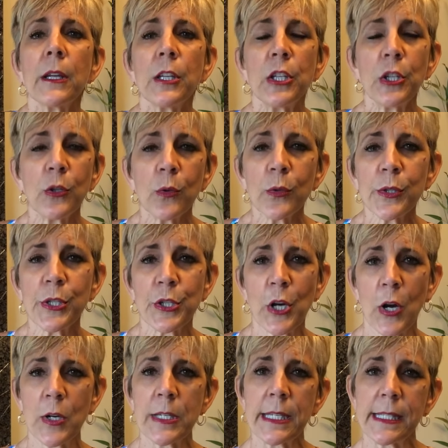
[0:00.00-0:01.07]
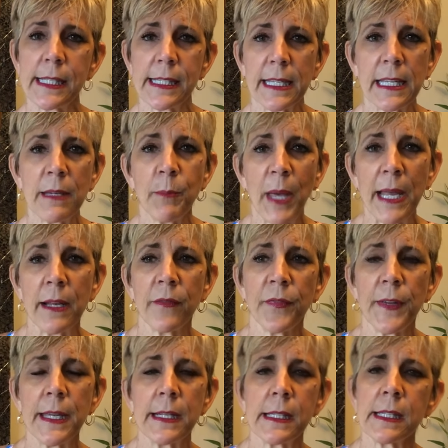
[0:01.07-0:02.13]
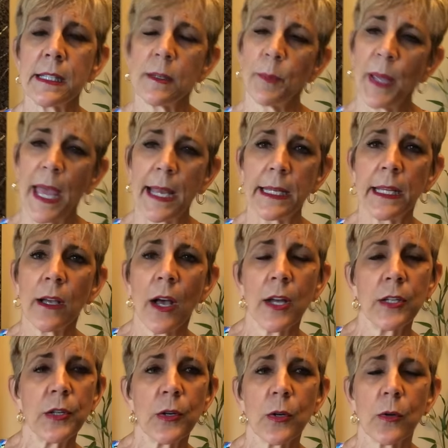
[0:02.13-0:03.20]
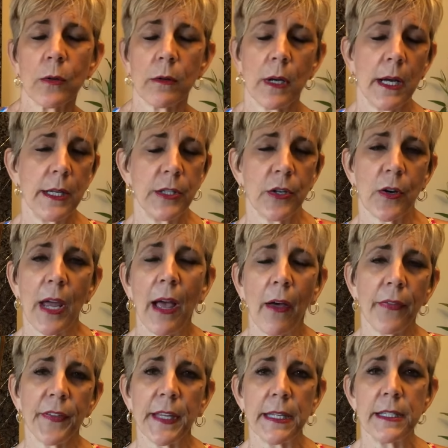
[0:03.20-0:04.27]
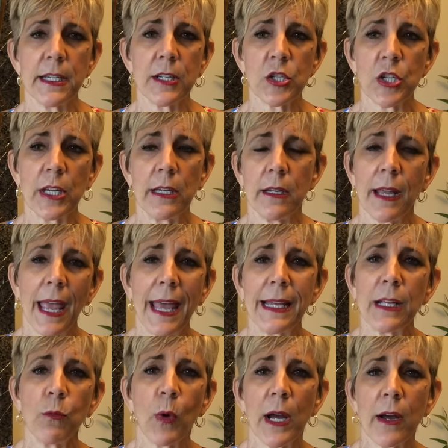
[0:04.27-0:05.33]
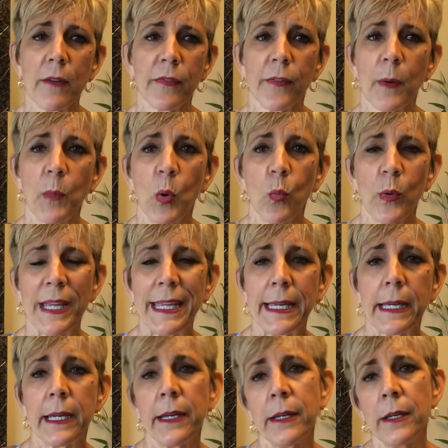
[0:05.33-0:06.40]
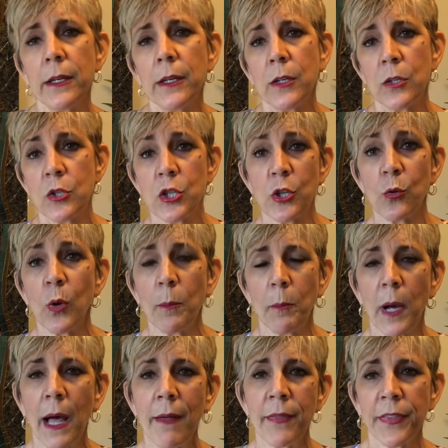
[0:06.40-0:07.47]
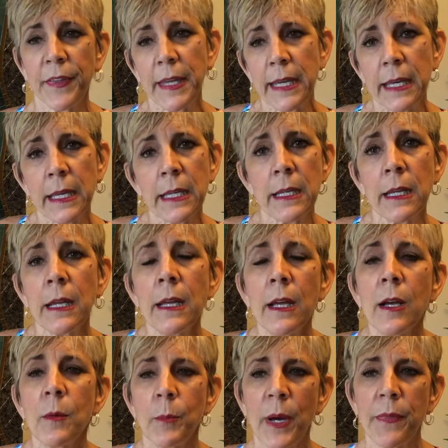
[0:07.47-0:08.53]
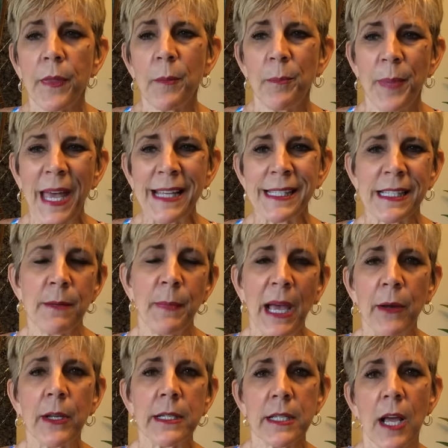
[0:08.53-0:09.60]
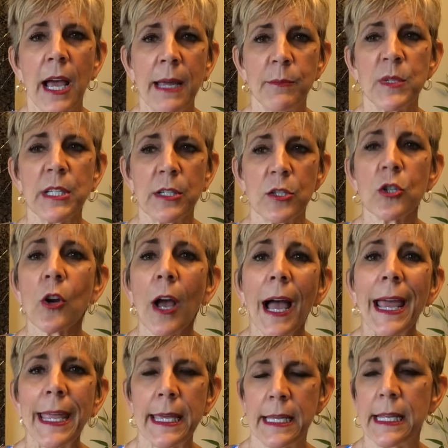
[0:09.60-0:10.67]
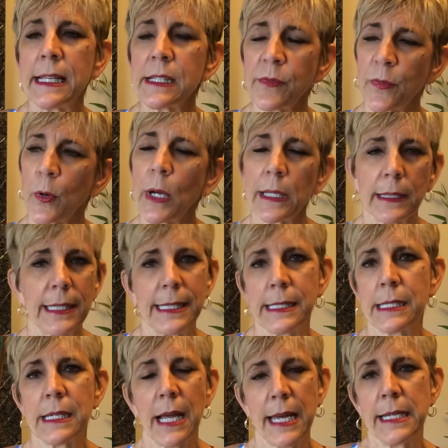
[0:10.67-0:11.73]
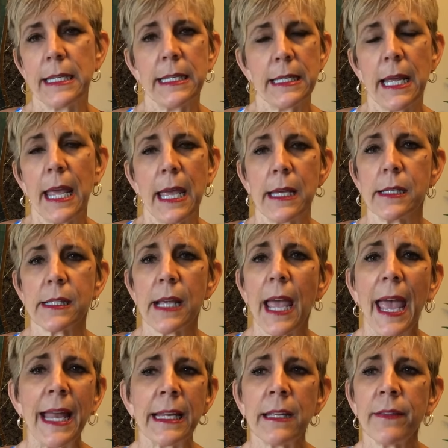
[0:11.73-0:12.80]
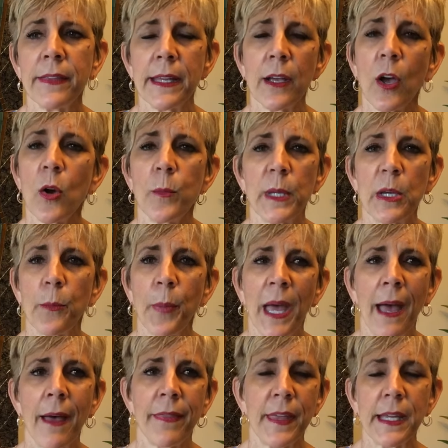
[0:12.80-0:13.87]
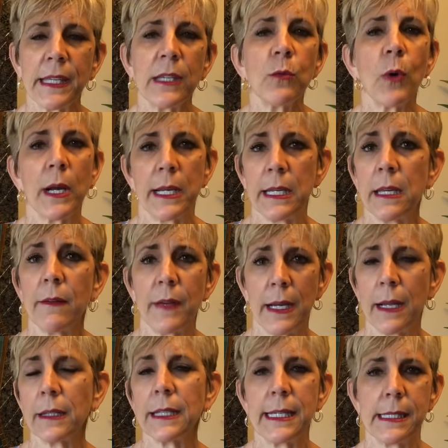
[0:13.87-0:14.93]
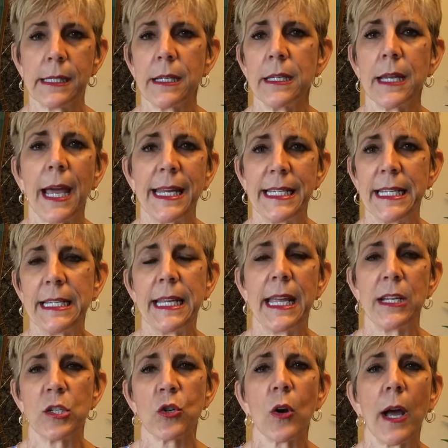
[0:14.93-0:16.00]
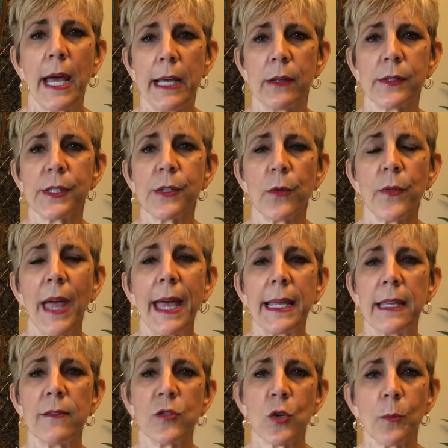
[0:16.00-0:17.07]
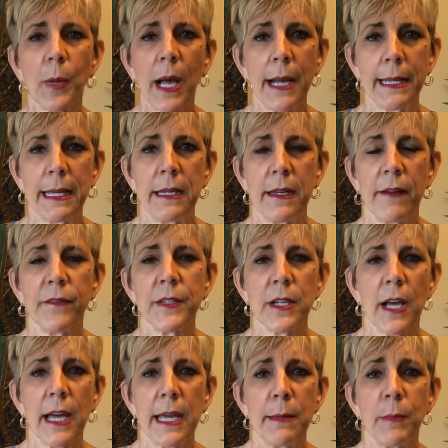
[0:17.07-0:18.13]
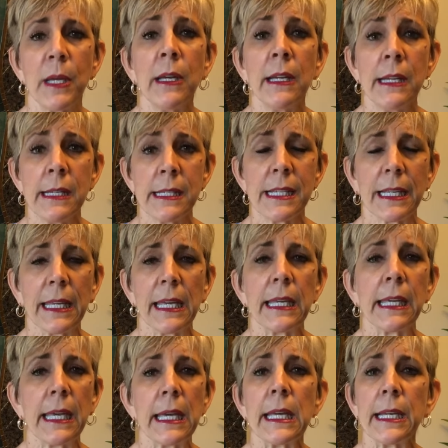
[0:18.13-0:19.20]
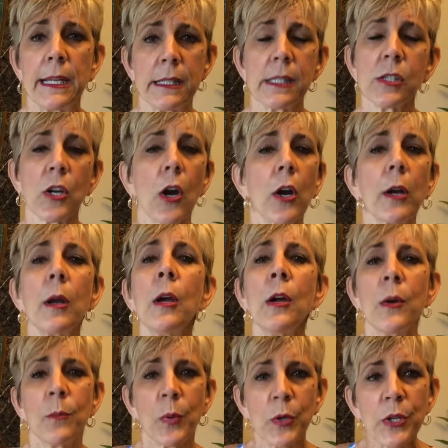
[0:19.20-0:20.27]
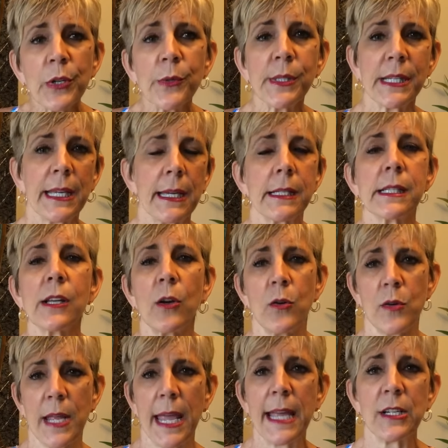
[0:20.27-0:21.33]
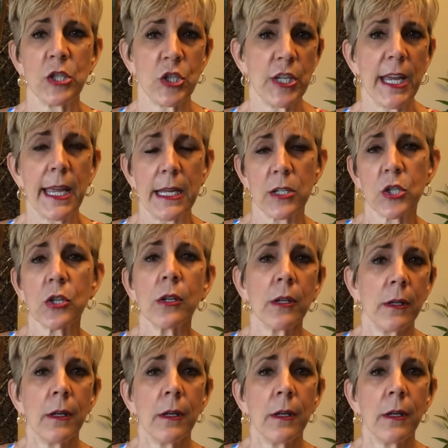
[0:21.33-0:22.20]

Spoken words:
You'll start to see benefits depending on your health condition, anywhere from a week to a month in. But the best amount of time to try it is for at least 90 days. Anything homeopathic, you want to give it at least a 90-day trial. So that gives your body enough time to kick in and start producing its own HGH